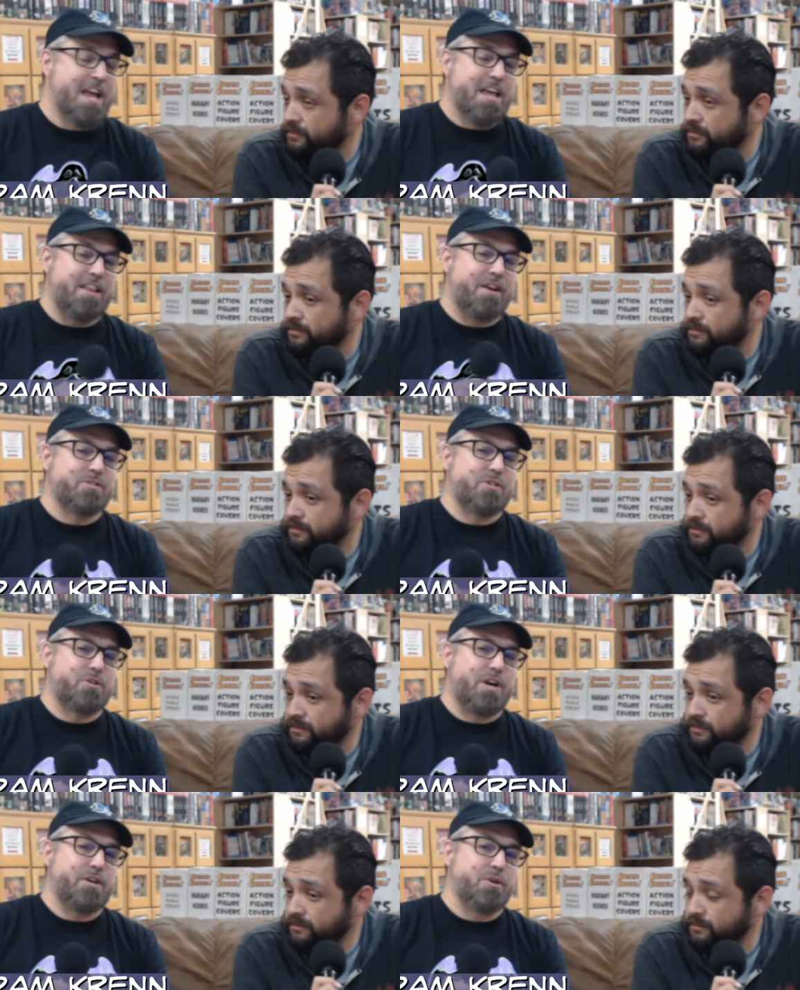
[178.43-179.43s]
Speaker 1: They also
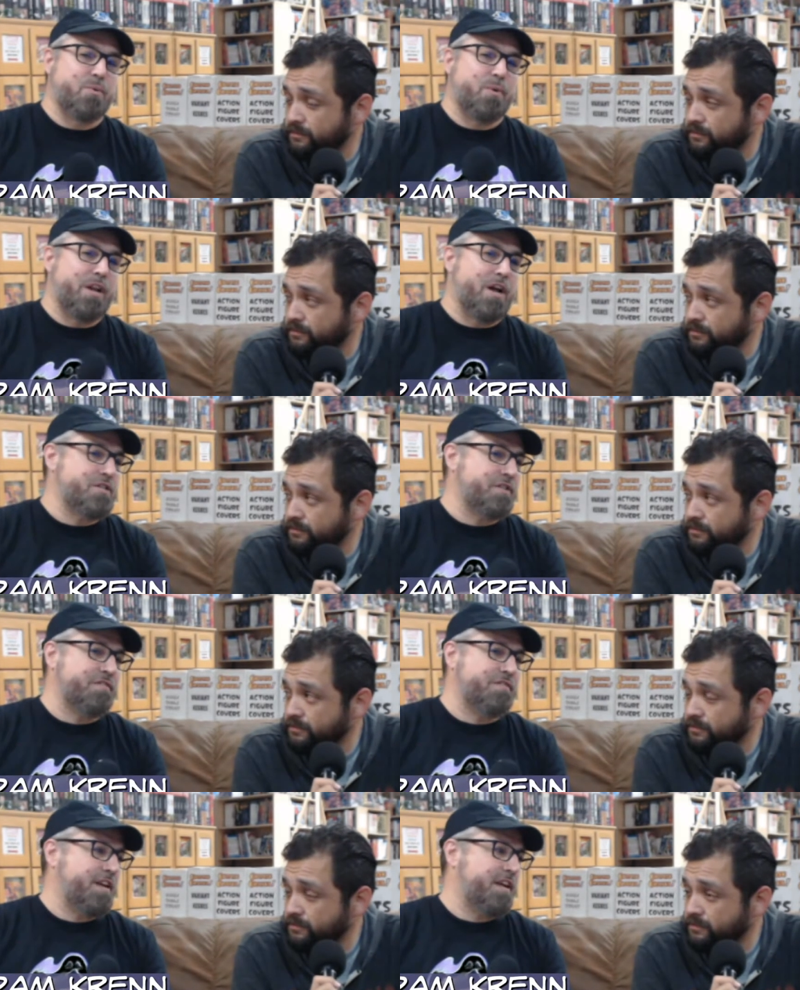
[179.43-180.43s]
tried to do a relaunch of
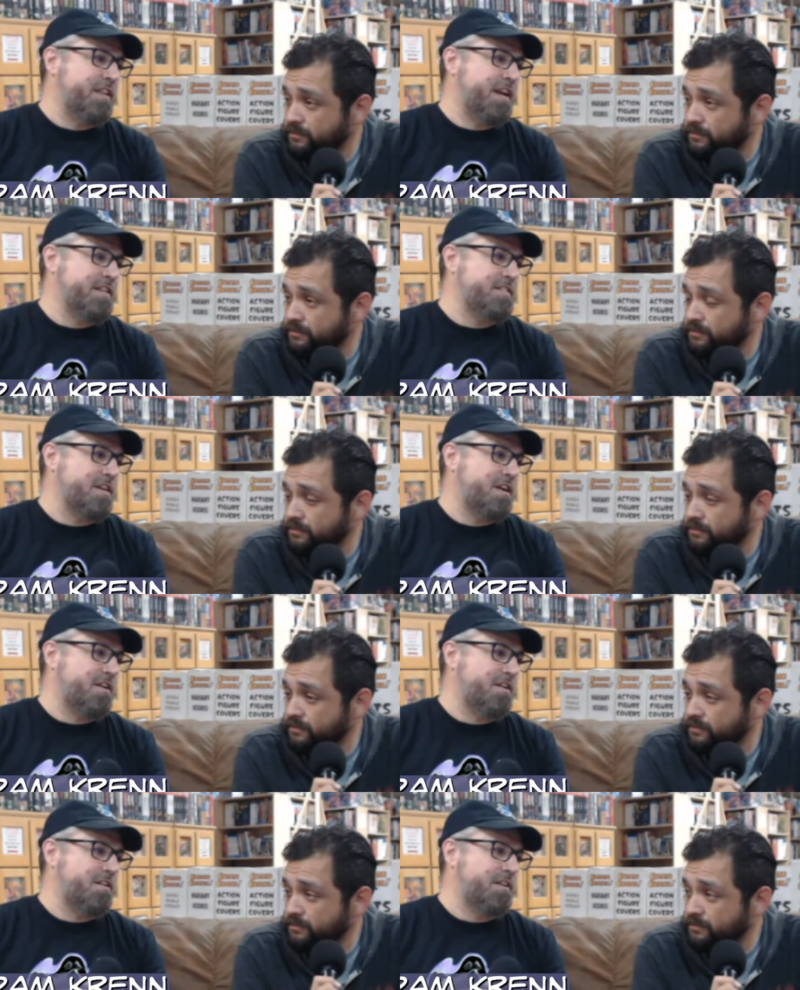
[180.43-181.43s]
uh, The Night
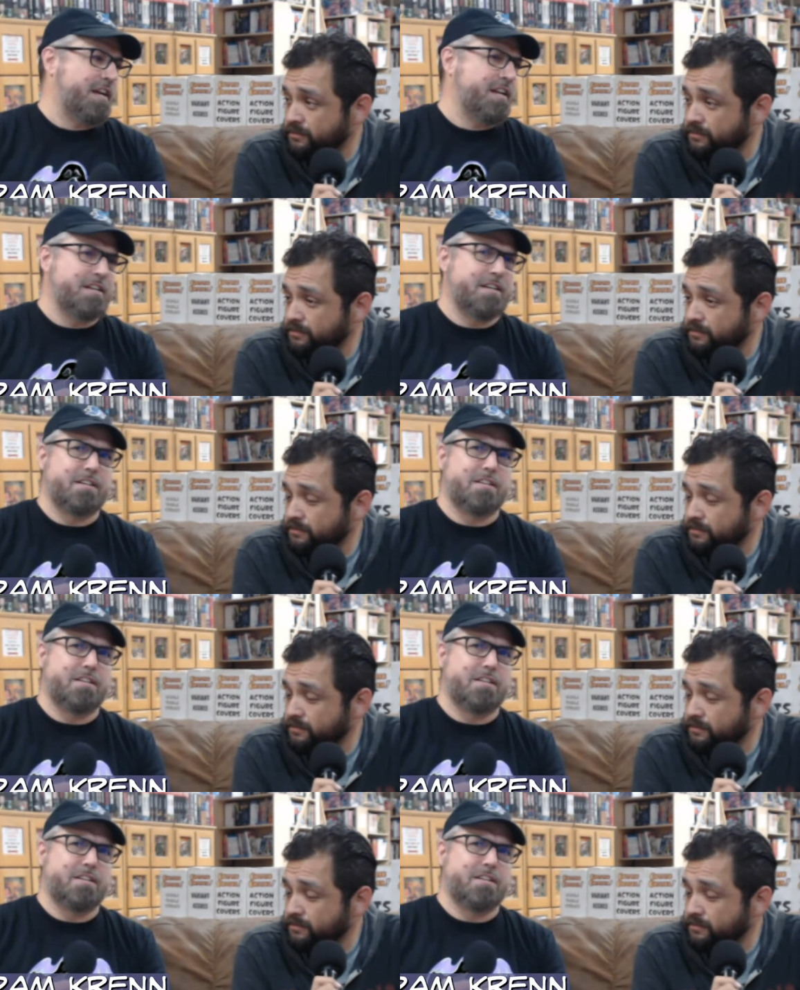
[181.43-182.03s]
Stalker in the